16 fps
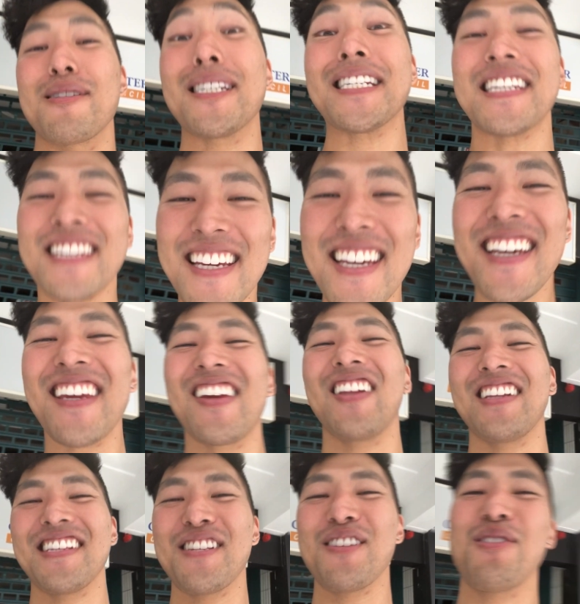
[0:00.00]

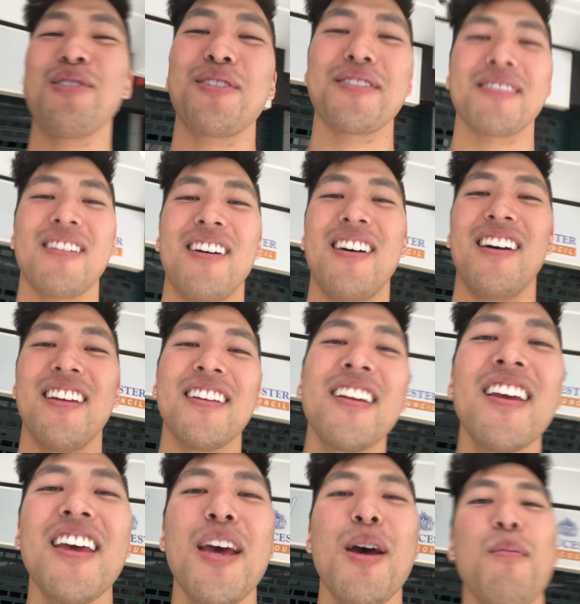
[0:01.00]
ridiculous looks on.
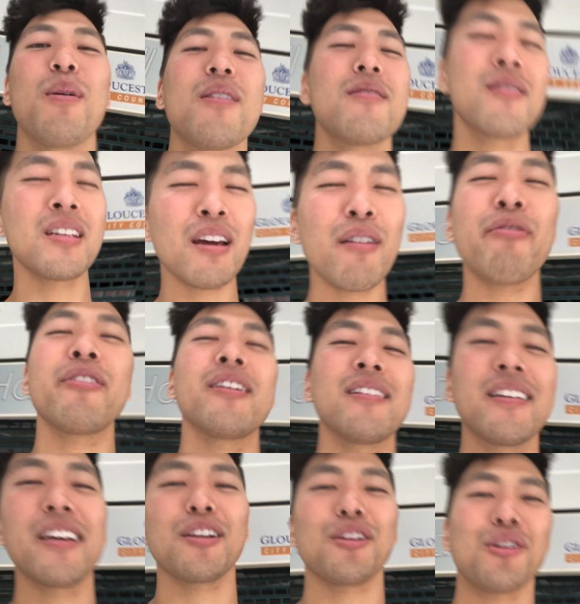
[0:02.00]
But it was
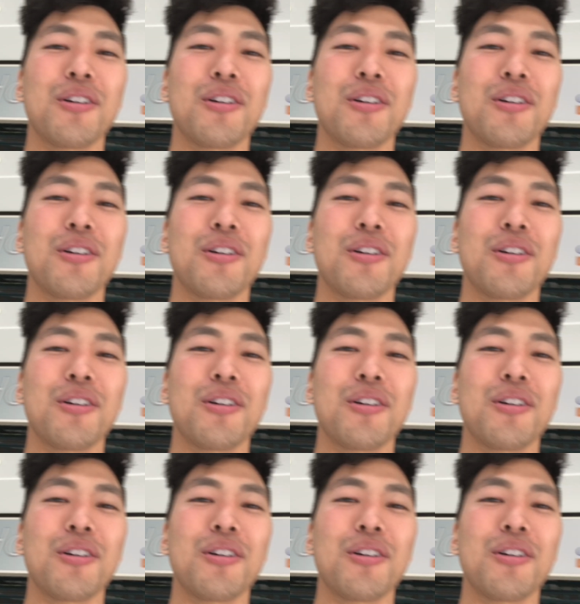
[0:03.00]
definitely a